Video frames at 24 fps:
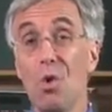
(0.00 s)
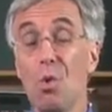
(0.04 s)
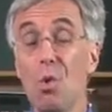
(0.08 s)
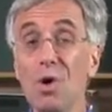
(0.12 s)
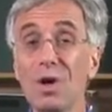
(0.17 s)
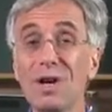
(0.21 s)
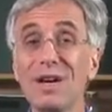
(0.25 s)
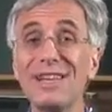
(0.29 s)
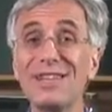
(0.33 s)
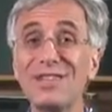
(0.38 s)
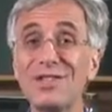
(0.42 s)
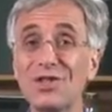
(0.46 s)

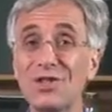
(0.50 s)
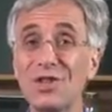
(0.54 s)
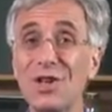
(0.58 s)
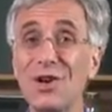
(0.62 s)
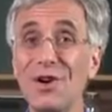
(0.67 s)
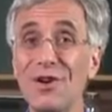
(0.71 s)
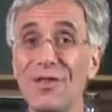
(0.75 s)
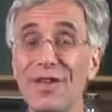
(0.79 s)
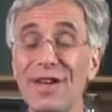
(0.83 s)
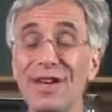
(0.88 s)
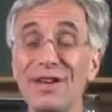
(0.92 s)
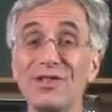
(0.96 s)
we'll
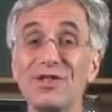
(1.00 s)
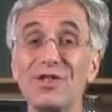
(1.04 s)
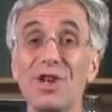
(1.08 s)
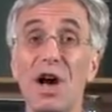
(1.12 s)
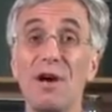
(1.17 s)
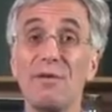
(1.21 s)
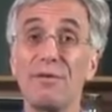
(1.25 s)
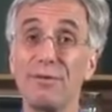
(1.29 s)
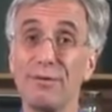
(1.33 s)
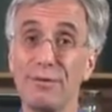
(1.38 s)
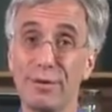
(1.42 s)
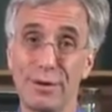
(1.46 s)
consider this
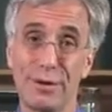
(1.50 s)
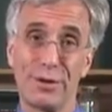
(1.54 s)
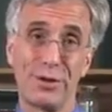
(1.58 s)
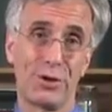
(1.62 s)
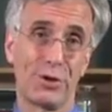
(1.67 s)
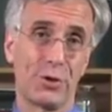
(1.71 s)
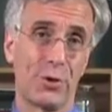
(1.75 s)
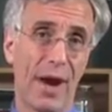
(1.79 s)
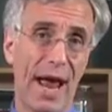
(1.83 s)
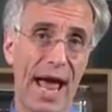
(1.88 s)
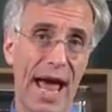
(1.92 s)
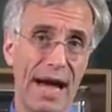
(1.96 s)
a
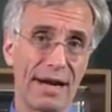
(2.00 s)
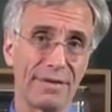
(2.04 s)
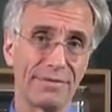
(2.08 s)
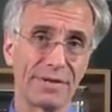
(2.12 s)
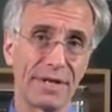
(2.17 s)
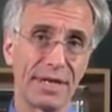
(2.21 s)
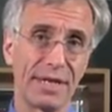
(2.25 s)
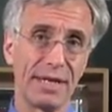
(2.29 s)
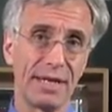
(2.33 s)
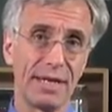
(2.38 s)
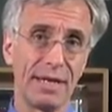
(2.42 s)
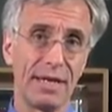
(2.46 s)
first
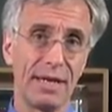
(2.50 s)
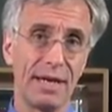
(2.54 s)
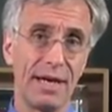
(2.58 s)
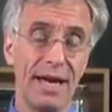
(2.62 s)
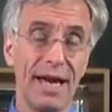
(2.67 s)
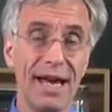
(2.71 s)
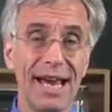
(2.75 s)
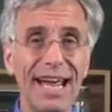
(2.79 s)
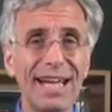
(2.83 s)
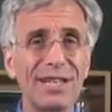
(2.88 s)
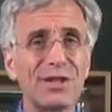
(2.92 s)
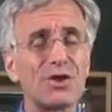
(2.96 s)
draft.
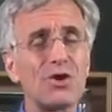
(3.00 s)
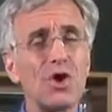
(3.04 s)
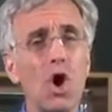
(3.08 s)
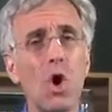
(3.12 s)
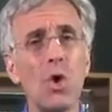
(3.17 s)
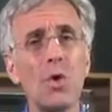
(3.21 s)
It's